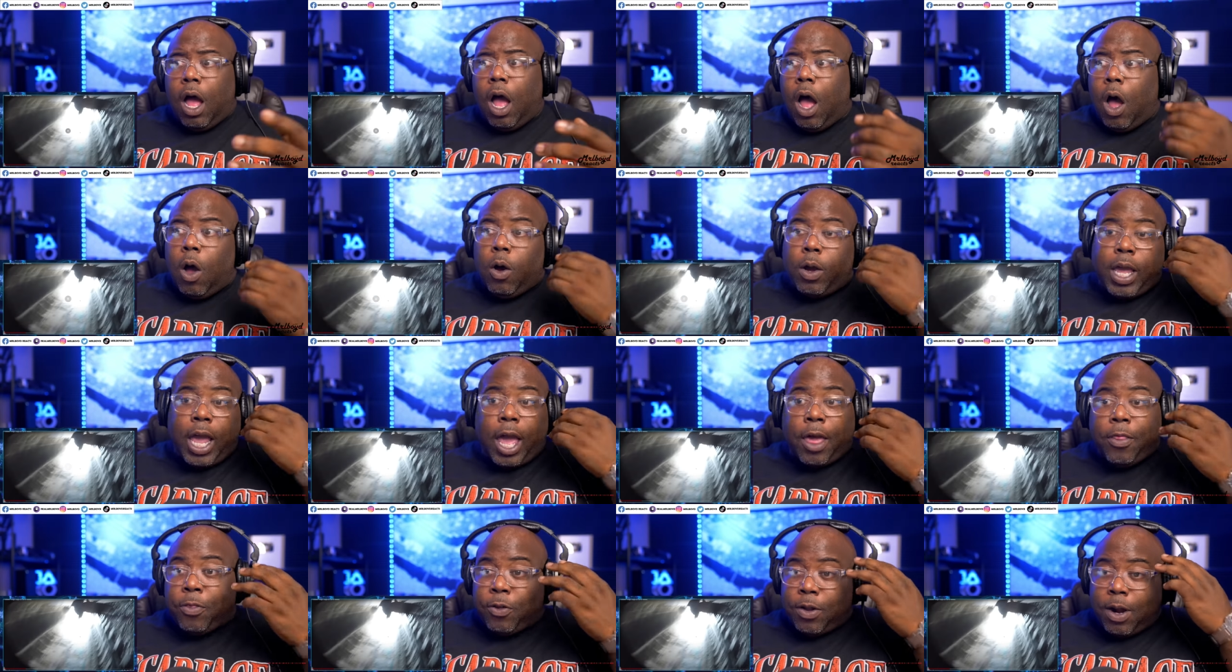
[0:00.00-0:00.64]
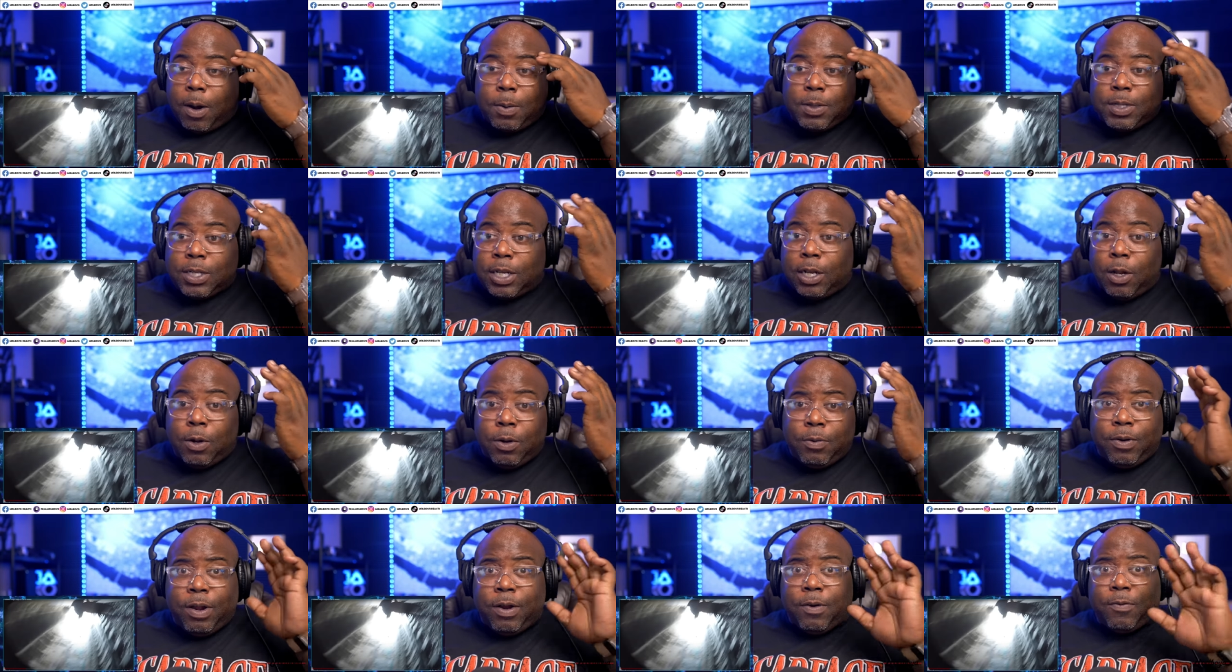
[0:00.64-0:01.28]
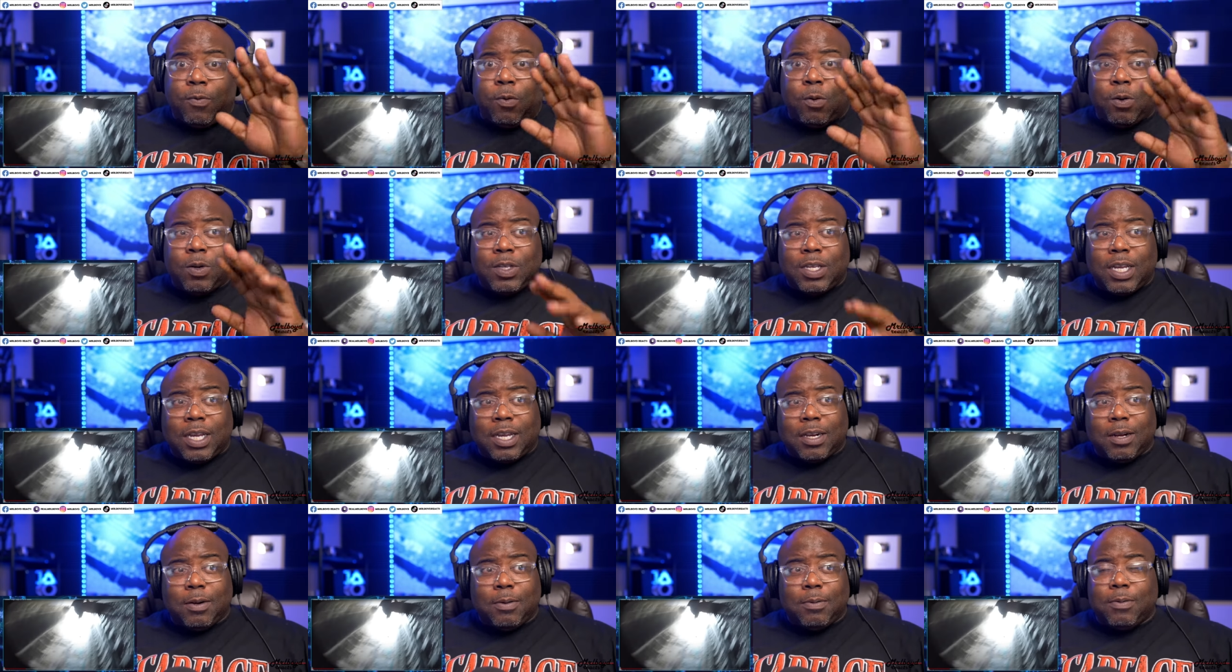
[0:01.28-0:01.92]
Okay, I thought I was alone there for a
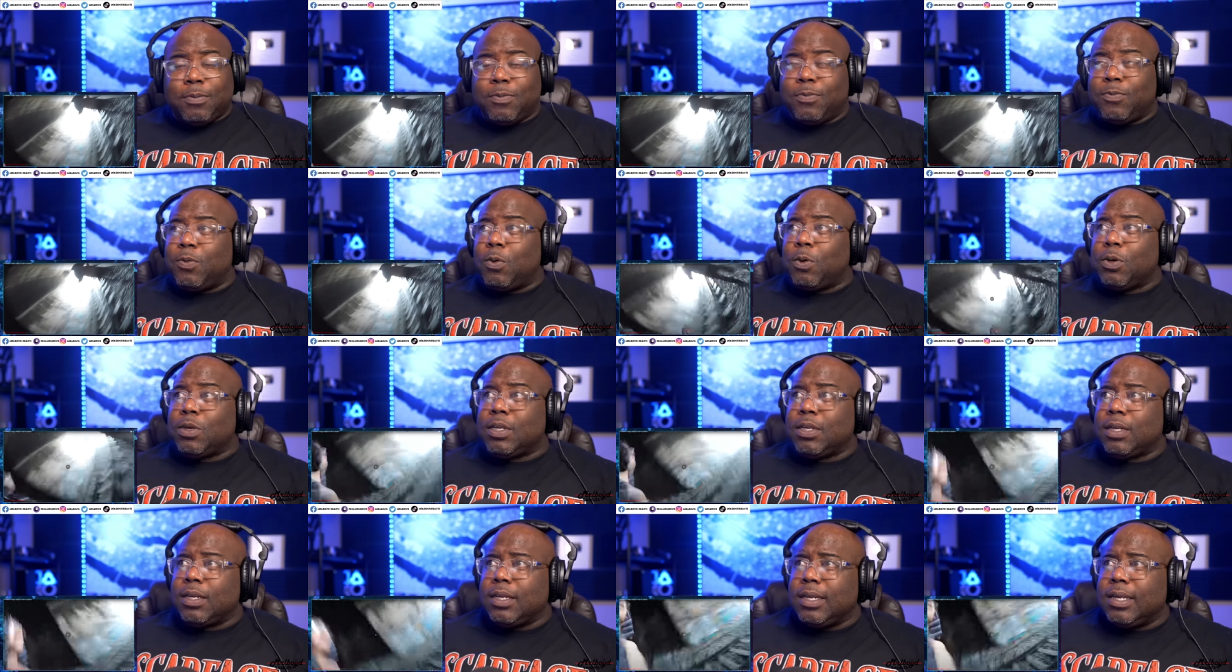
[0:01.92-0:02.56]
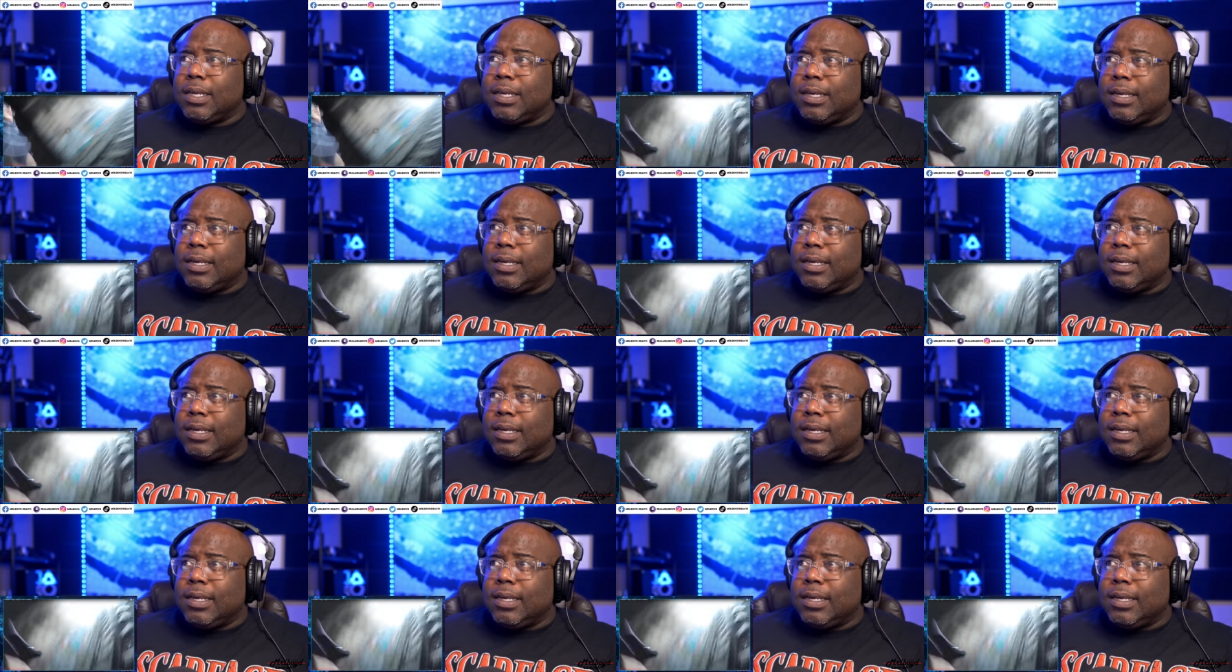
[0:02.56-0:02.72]
second, unfortunately.